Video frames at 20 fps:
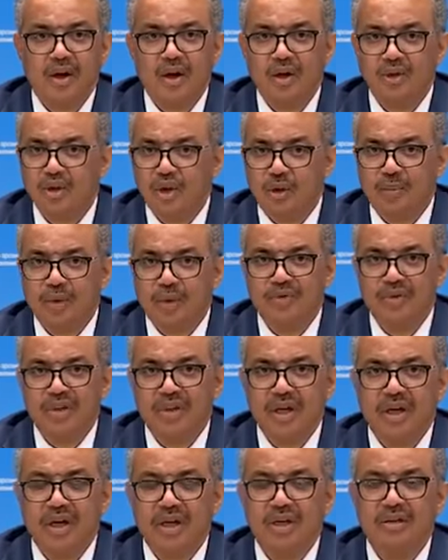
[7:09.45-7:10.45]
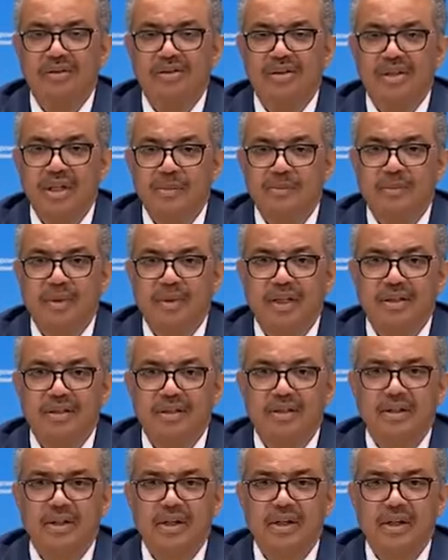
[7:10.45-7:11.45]
On top of the health
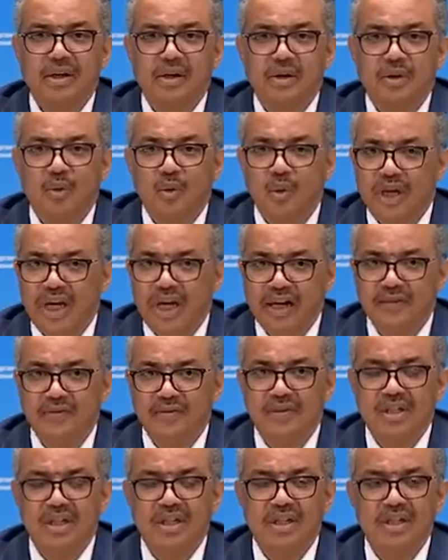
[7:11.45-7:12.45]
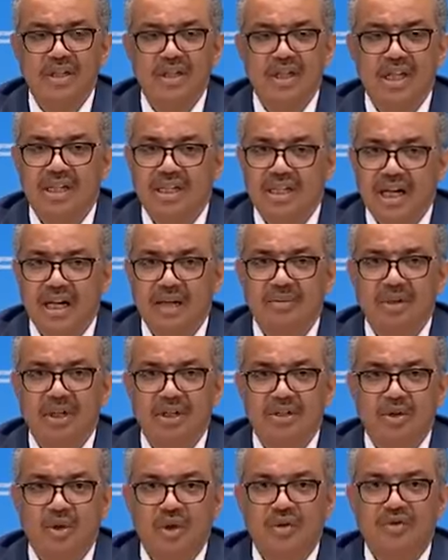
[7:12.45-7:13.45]
impact, we have seen the
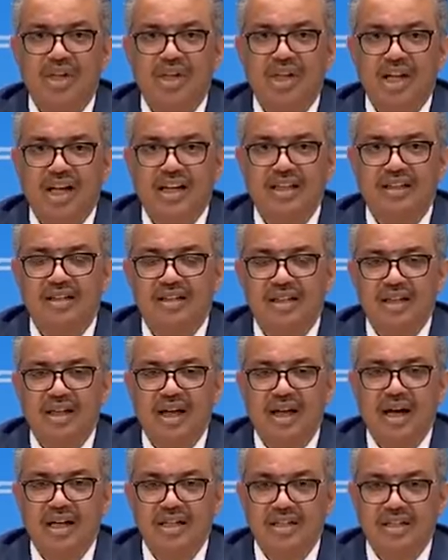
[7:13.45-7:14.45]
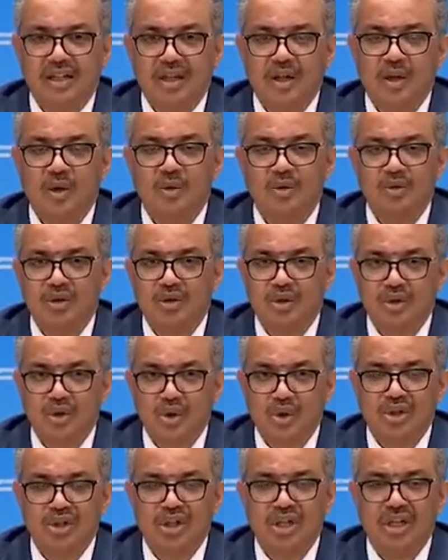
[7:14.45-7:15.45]
damage COVID-19 has caused
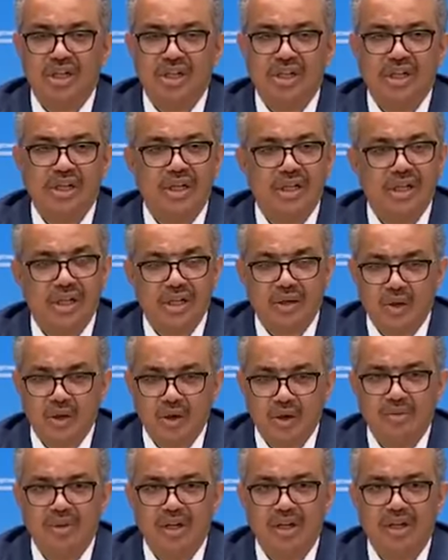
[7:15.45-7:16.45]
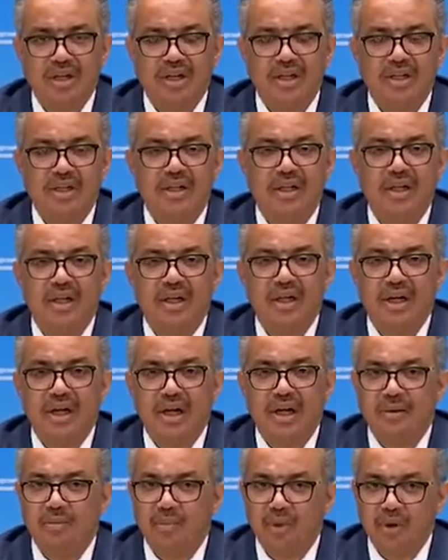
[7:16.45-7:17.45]
socially, economically,
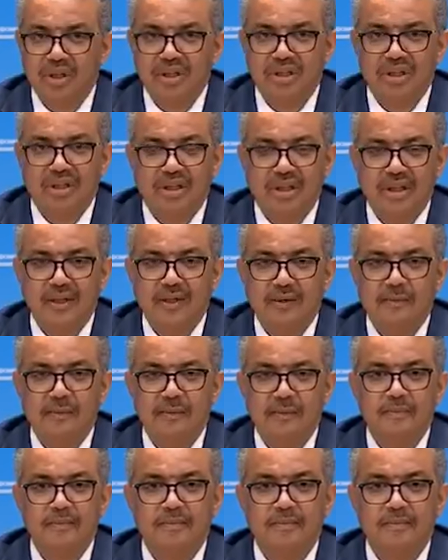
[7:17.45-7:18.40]
and politically.